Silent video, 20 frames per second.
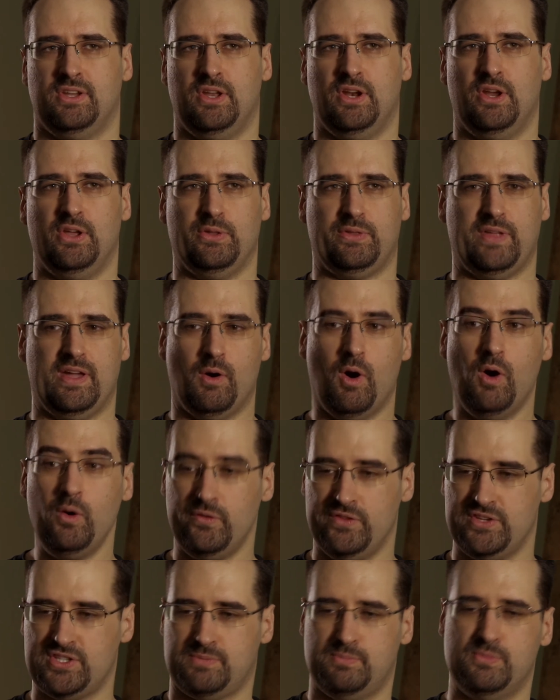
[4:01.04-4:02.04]
You think,
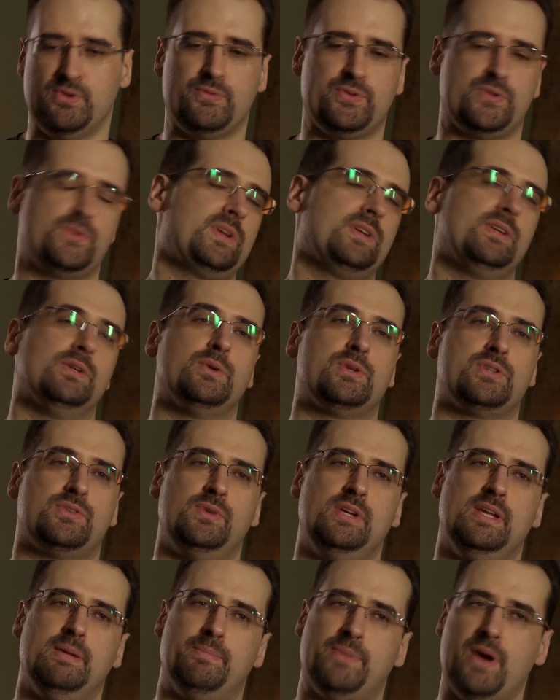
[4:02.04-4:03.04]
oh, this move looks
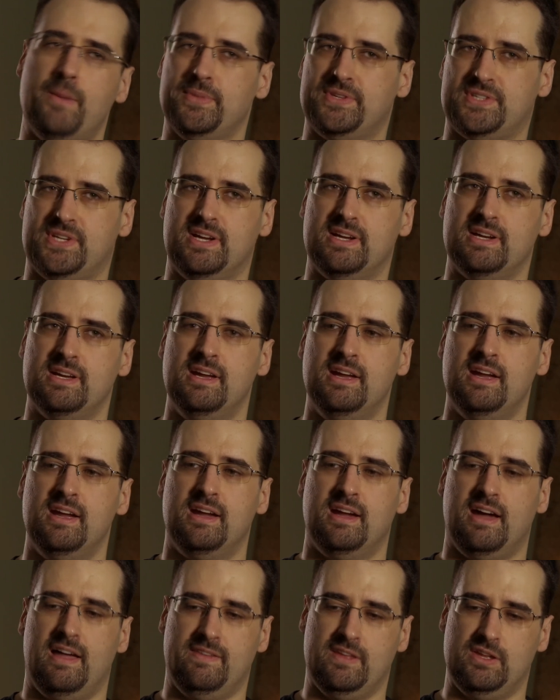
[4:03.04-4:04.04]
really promising,
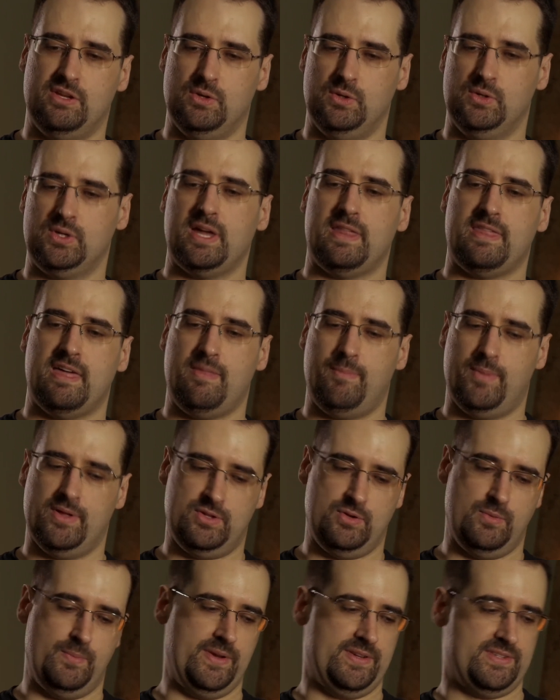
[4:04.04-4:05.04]
and then you look at that,
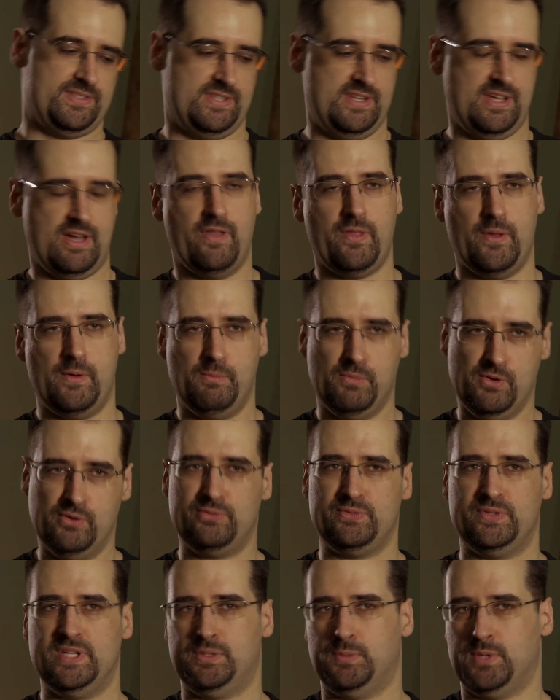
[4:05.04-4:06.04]
but you miss the other
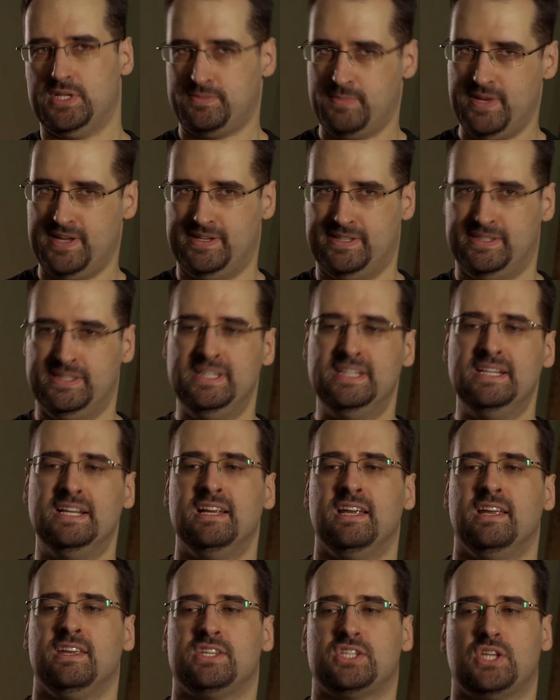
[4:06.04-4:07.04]
move that was better.
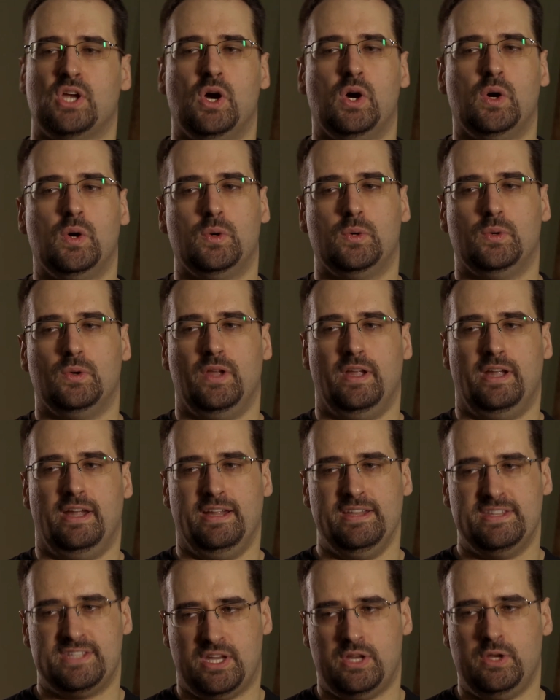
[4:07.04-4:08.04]
So
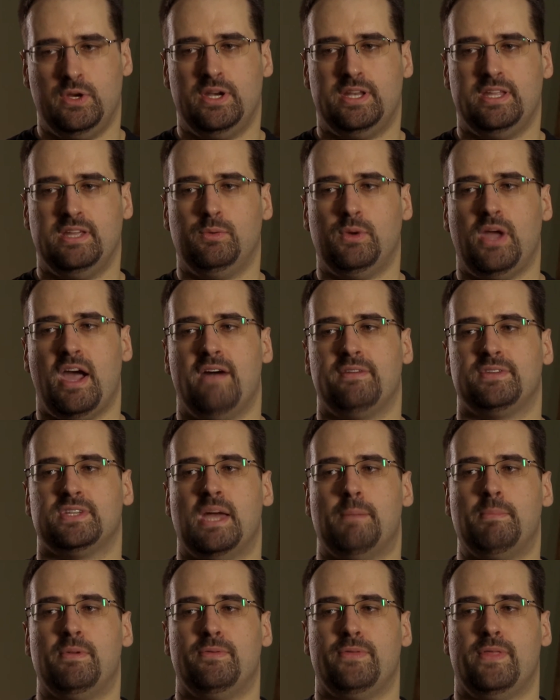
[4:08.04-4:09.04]
in security, we have
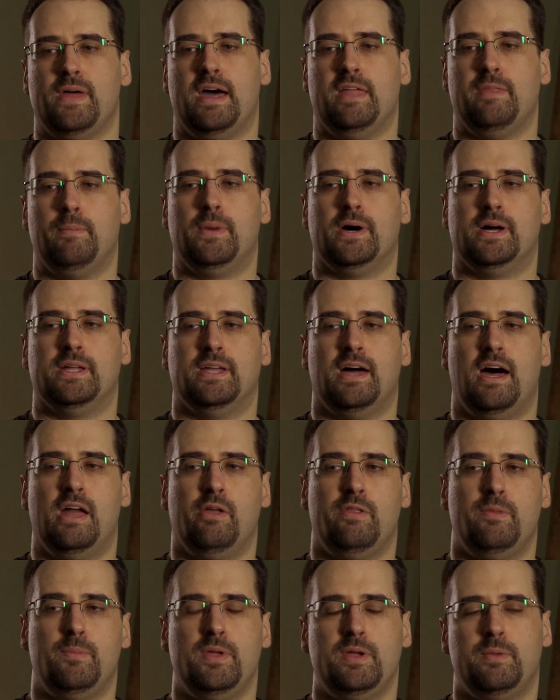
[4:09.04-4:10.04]
some of that, but
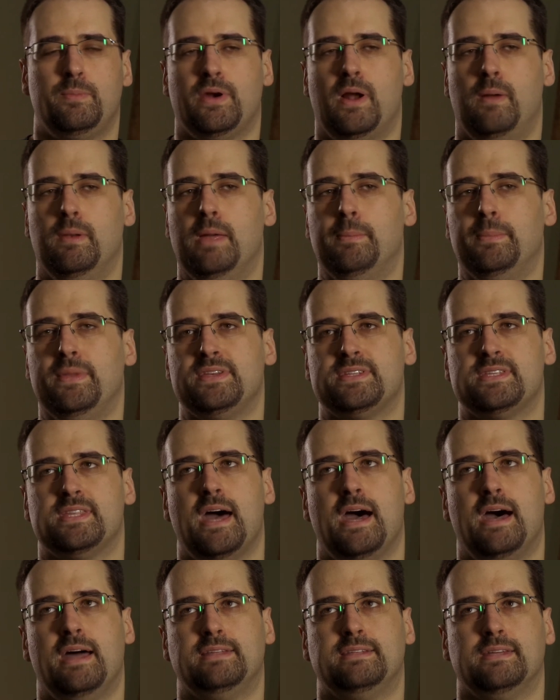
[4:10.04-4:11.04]
another big problem is
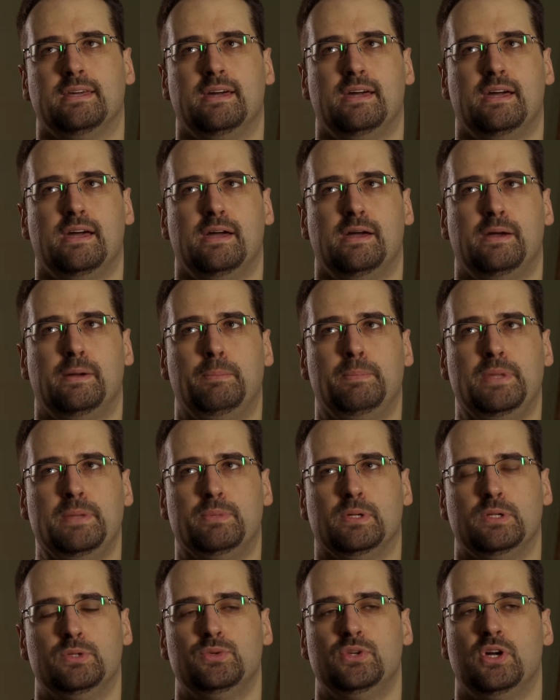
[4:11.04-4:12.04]
that
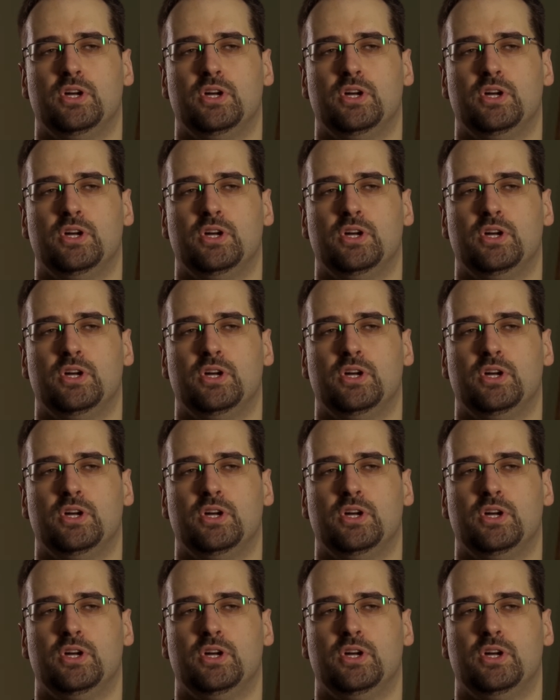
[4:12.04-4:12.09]
people